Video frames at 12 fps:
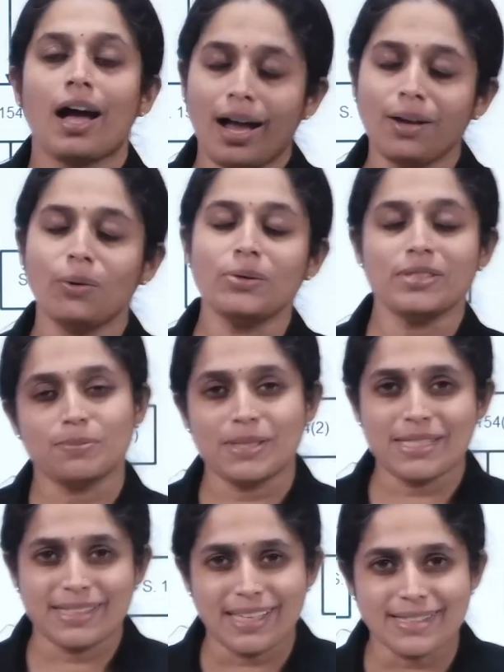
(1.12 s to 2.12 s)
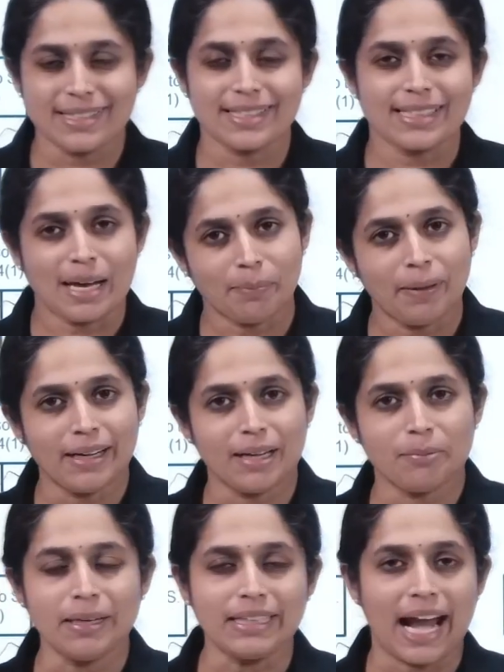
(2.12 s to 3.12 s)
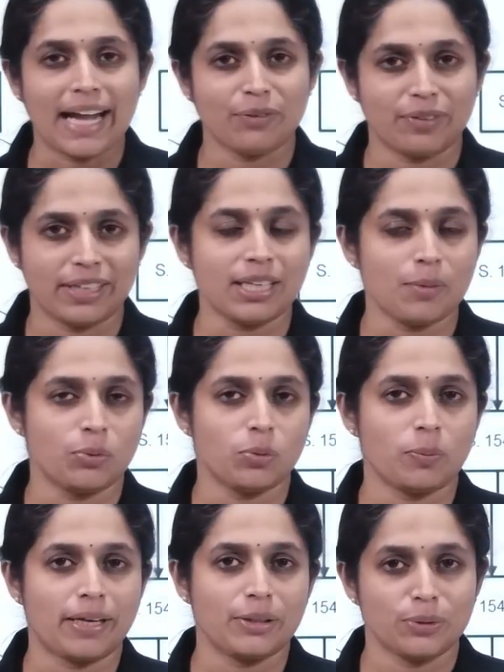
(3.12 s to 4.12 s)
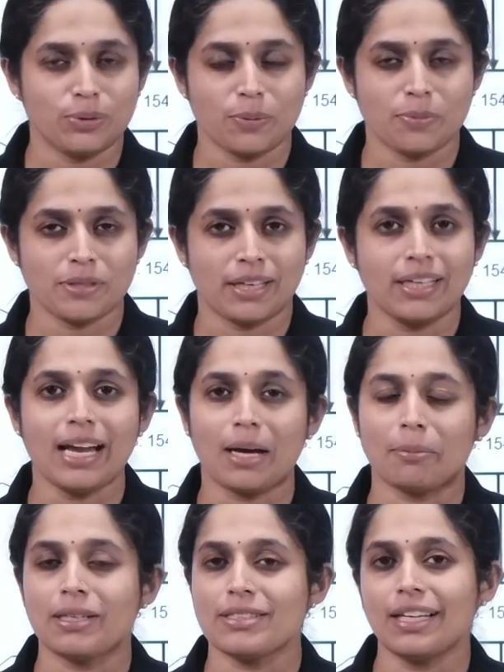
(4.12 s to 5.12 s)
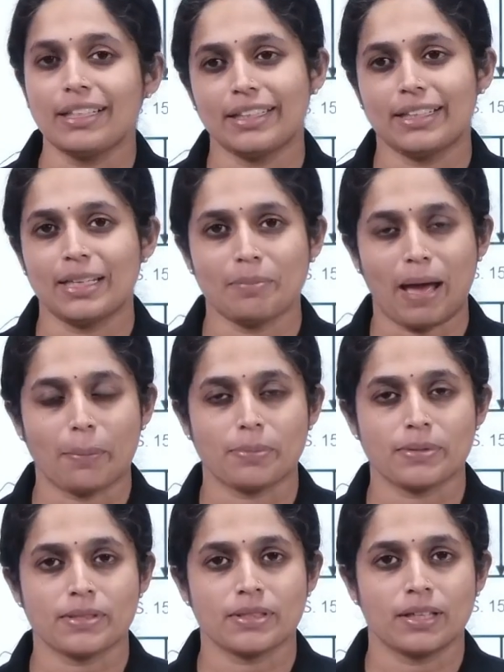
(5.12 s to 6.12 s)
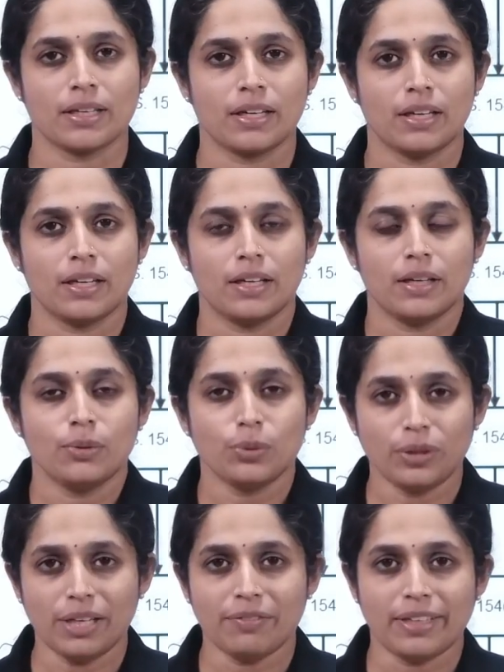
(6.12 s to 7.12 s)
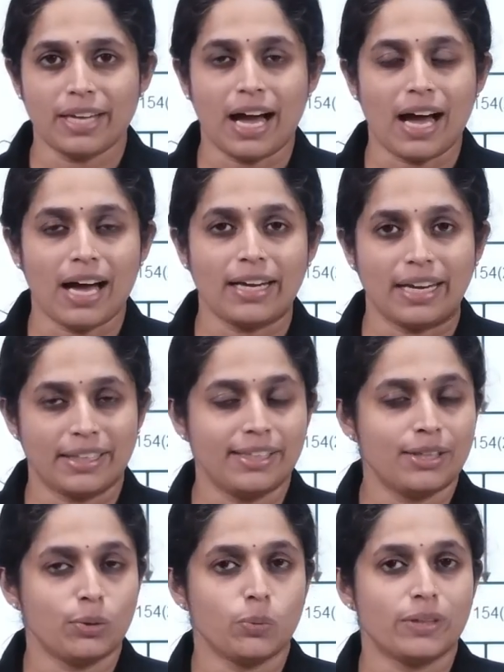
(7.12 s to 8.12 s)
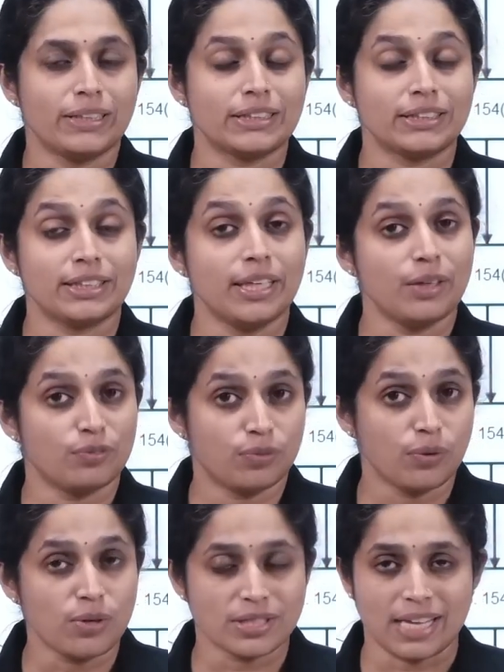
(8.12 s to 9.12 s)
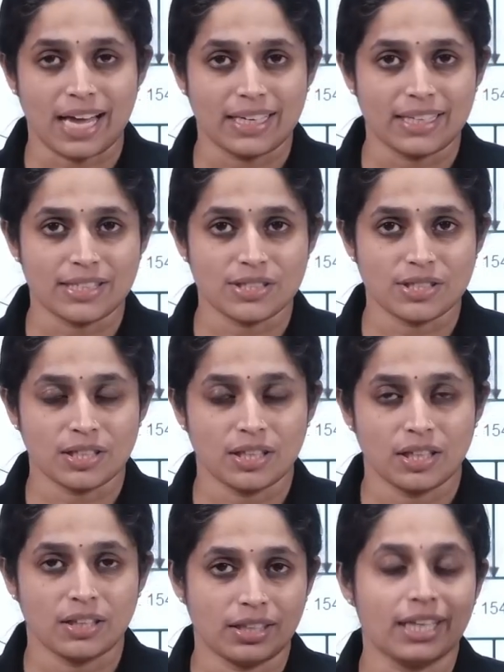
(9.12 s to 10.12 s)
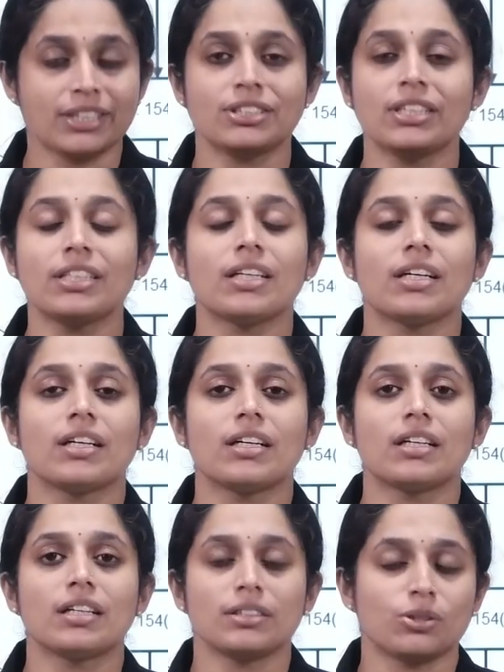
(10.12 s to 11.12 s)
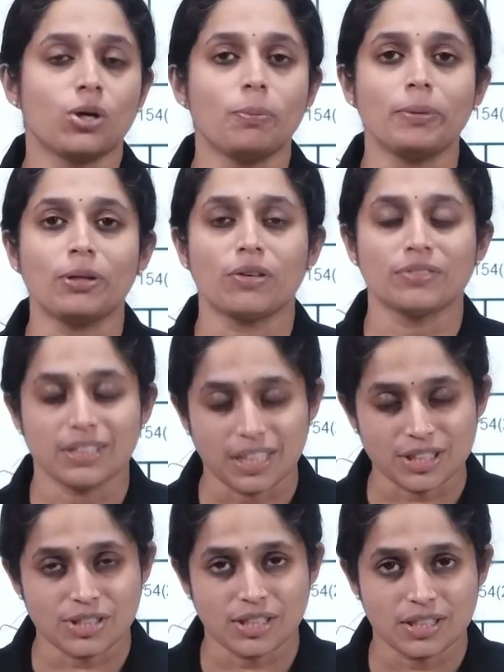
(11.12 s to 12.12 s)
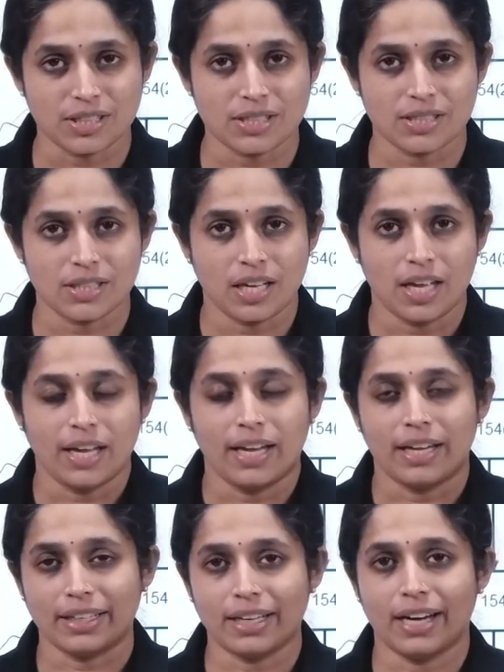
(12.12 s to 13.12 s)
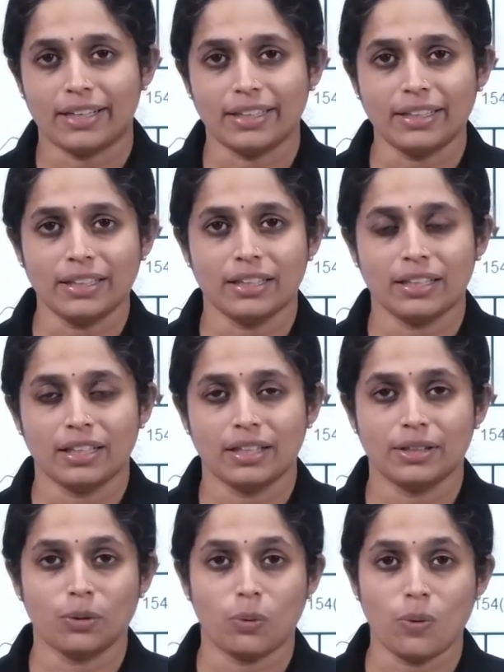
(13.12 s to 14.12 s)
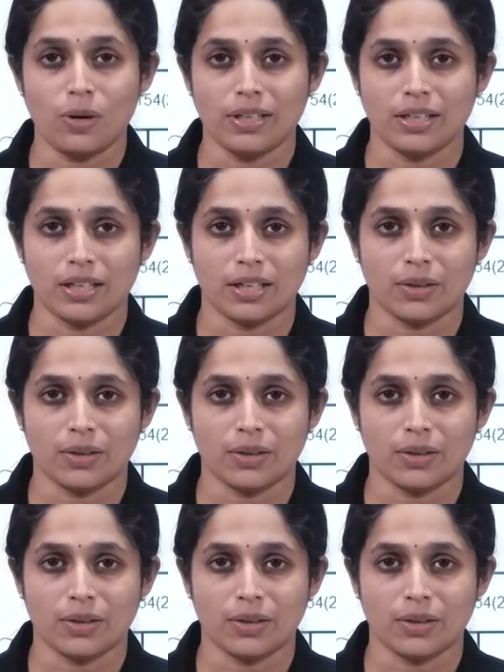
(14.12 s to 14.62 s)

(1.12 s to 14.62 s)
Hello, Namaste. This is Aparna Bhat and welcome to my YouTube channel Abhijna Legal Maps. Today we are heading towards day 4 challenge. The topic of the lecture is regarding the old